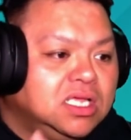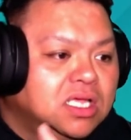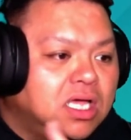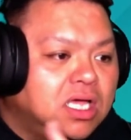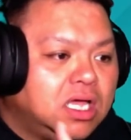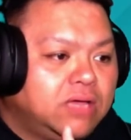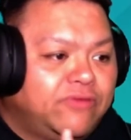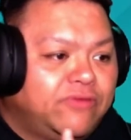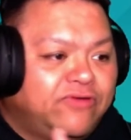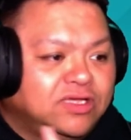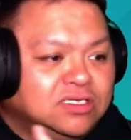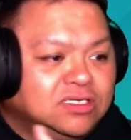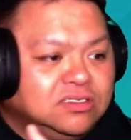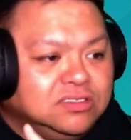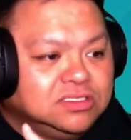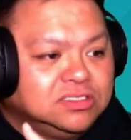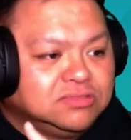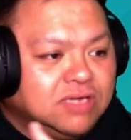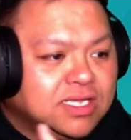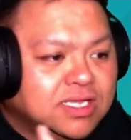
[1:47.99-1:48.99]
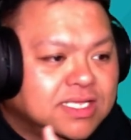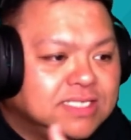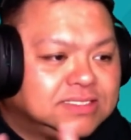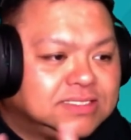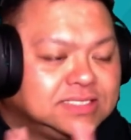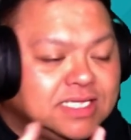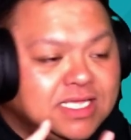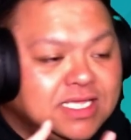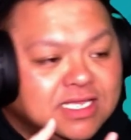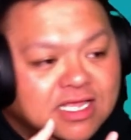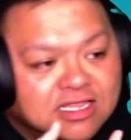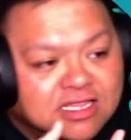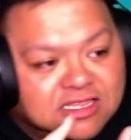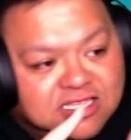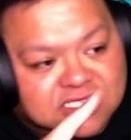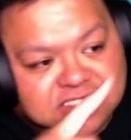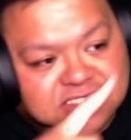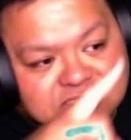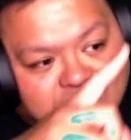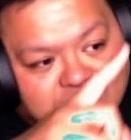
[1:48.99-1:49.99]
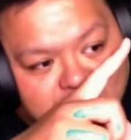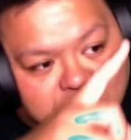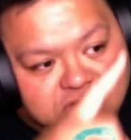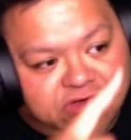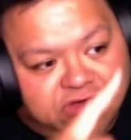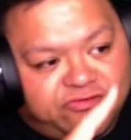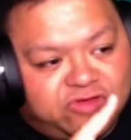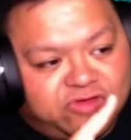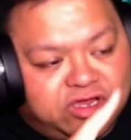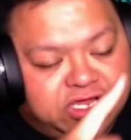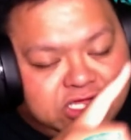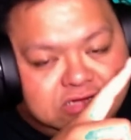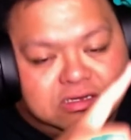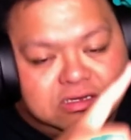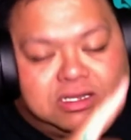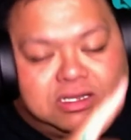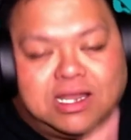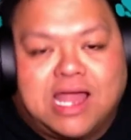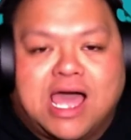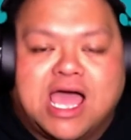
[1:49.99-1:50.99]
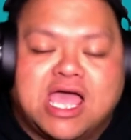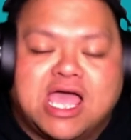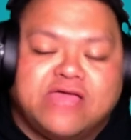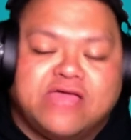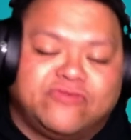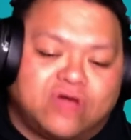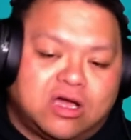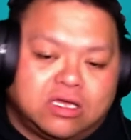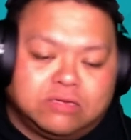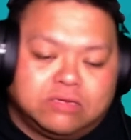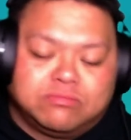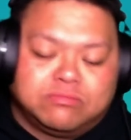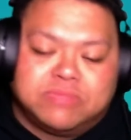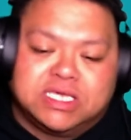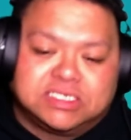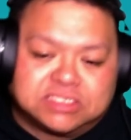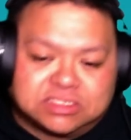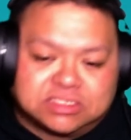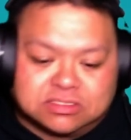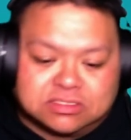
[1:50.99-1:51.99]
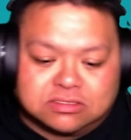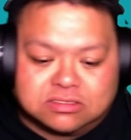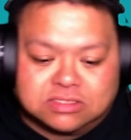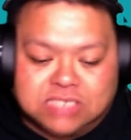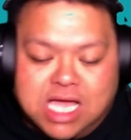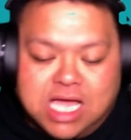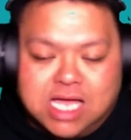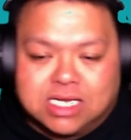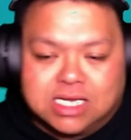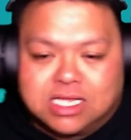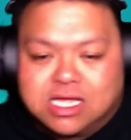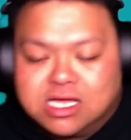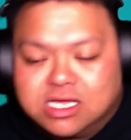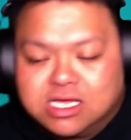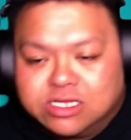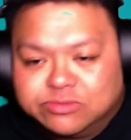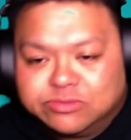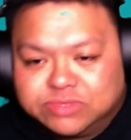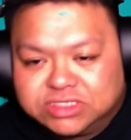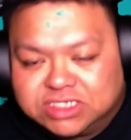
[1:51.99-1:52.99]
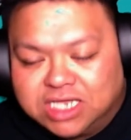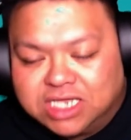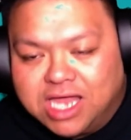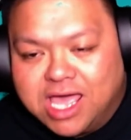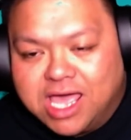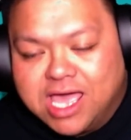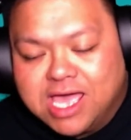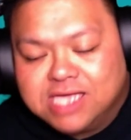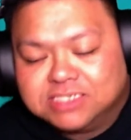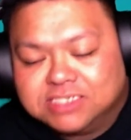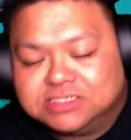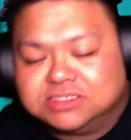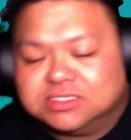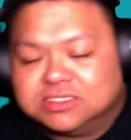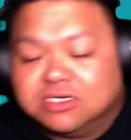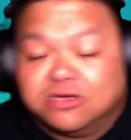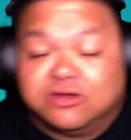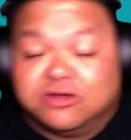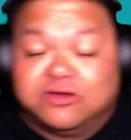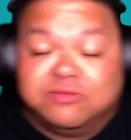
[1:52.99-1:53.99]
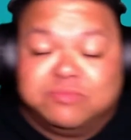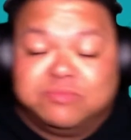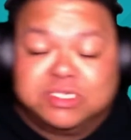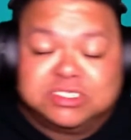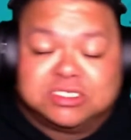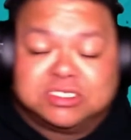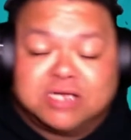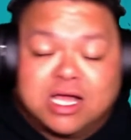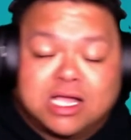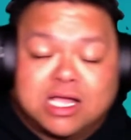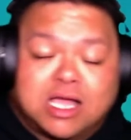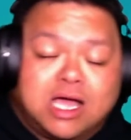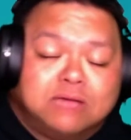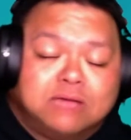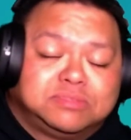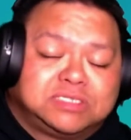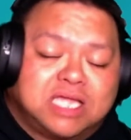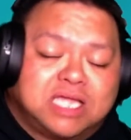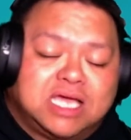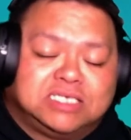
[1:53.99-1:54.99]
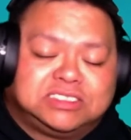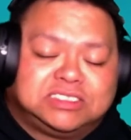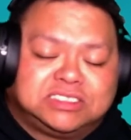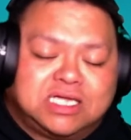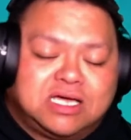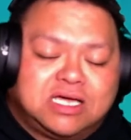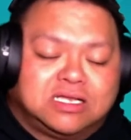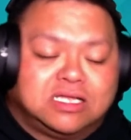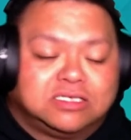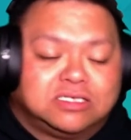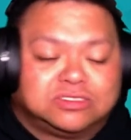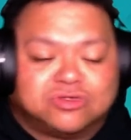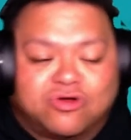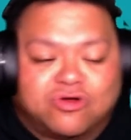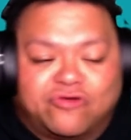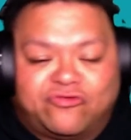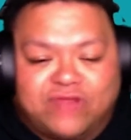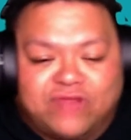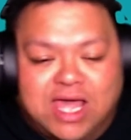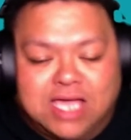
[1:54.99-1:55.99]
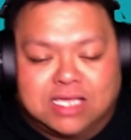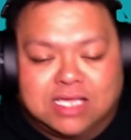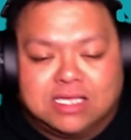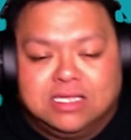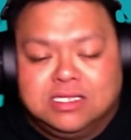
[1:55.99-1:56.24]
If I can do this right, it's in this corner if you're here live on Mixer.com/Sean_Flac.